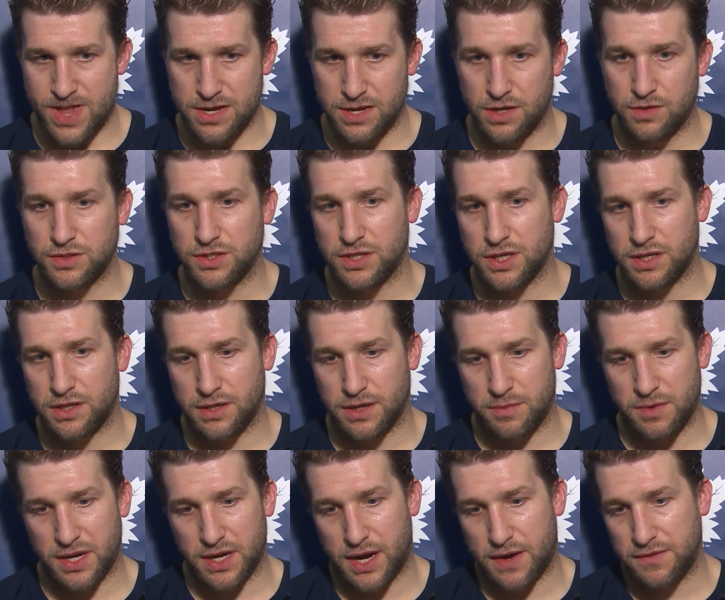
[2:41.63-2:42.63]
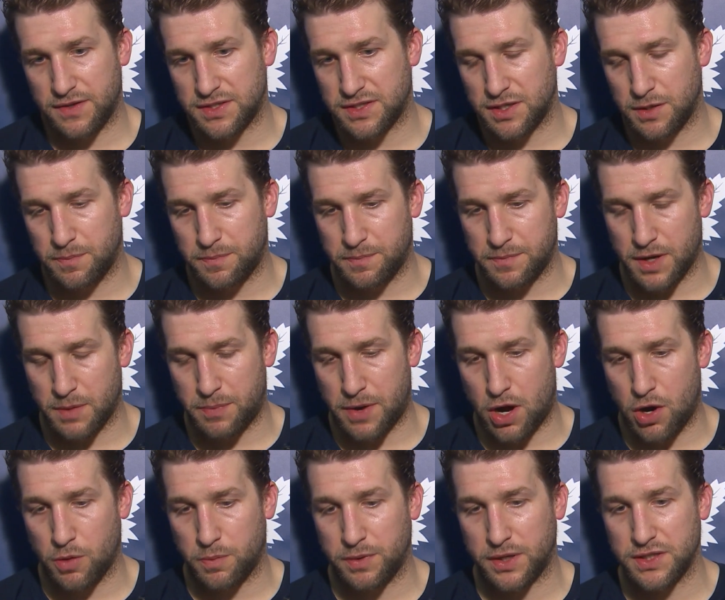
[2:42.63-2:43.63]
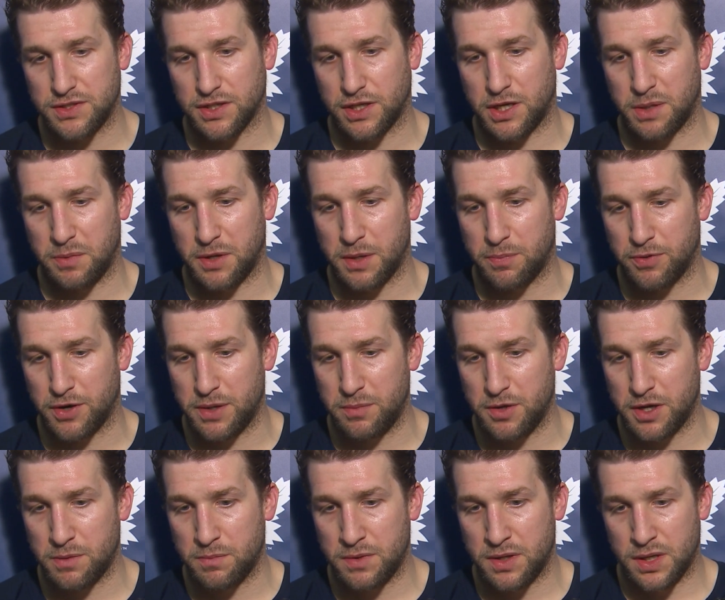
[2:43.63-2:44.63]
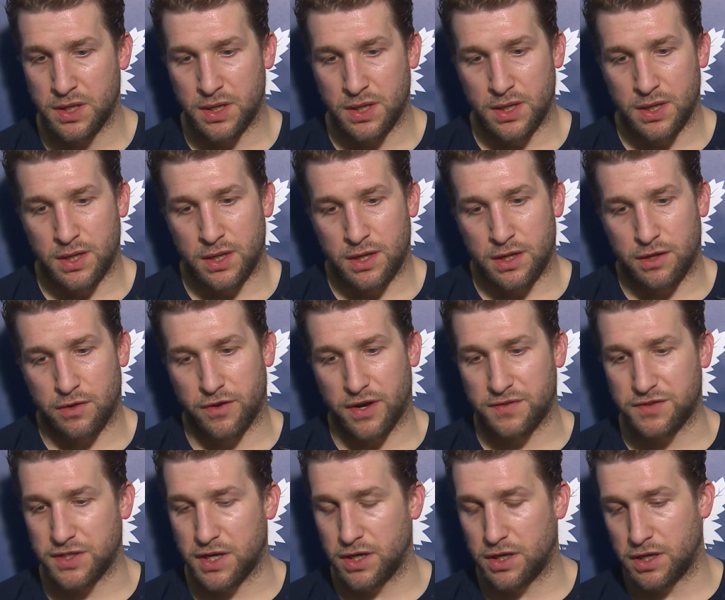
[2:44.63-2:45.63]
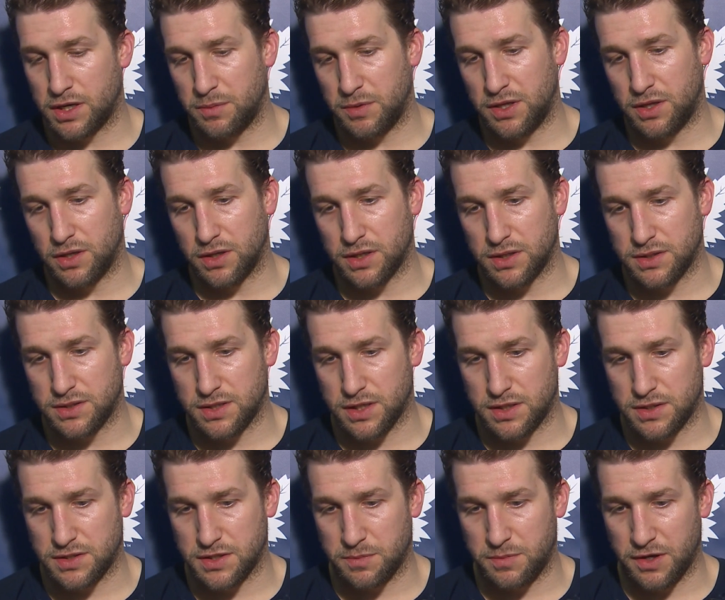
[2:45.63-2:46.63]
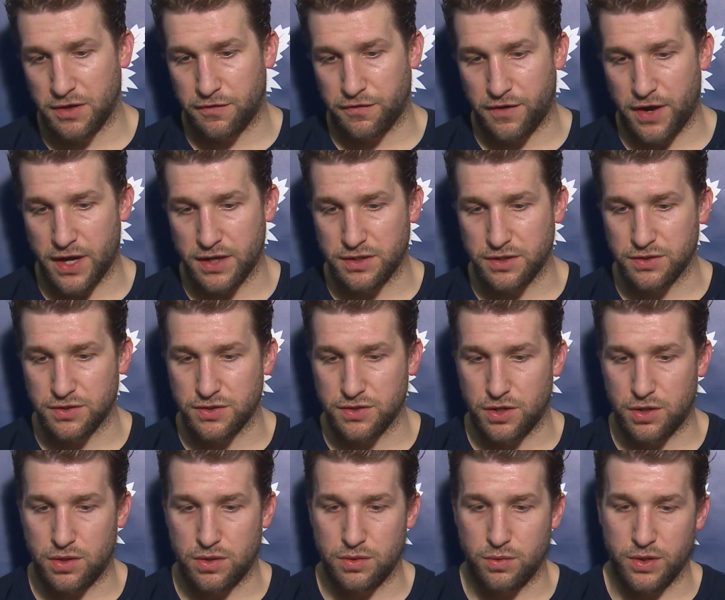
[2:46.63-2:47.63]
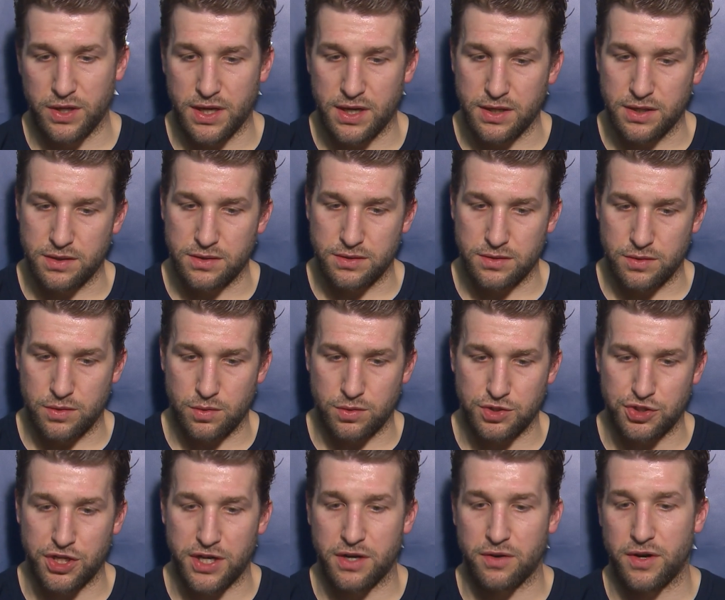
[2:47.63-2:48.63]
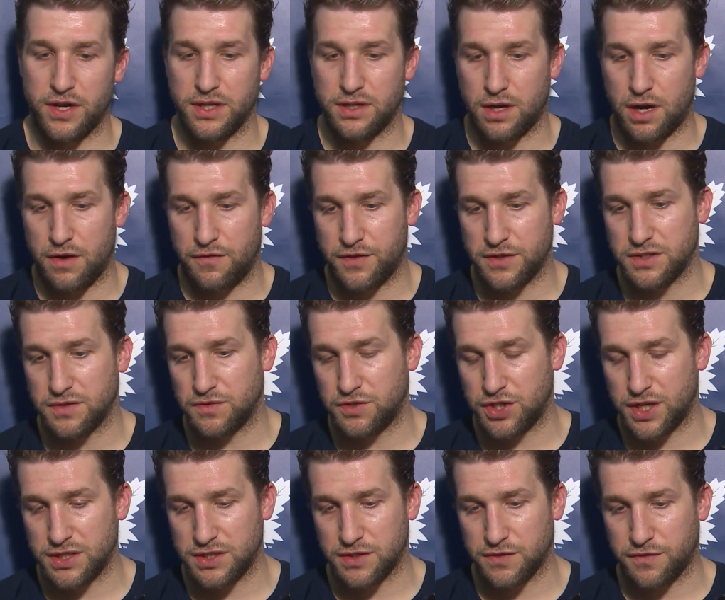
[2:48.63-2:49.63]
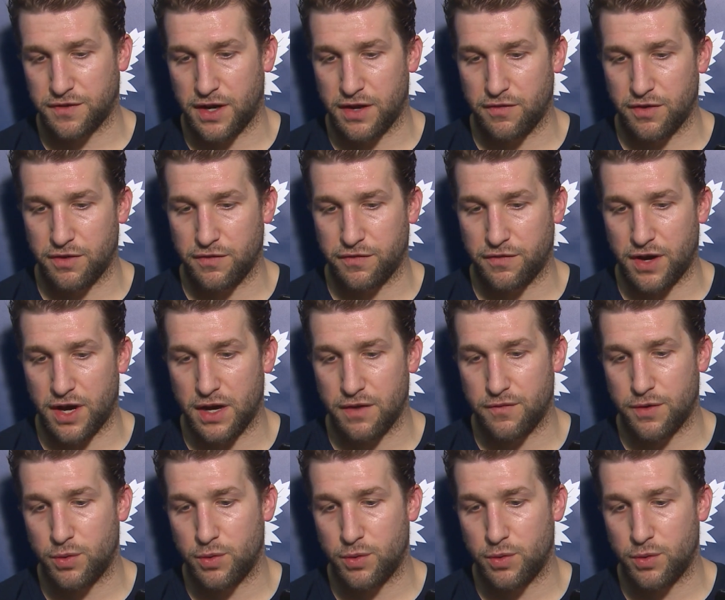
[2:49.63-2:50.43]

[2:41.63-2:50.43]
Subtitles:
It was good. I mean, obviously, power plays are going to be a premium. The refs aren't going to be looking to be a factor, so we got to generate offensive chances 5-on-5.